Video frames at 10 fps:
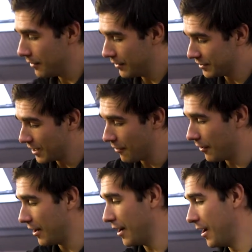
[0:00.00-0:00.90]
This
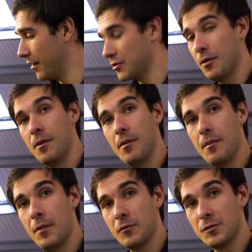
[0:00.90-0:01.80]
area here has got
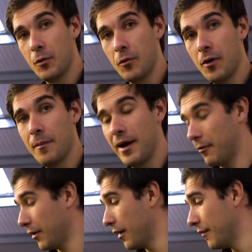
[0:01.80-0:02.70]
multiple
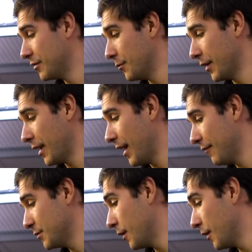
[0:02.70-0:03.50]
compound curves that we're going to have to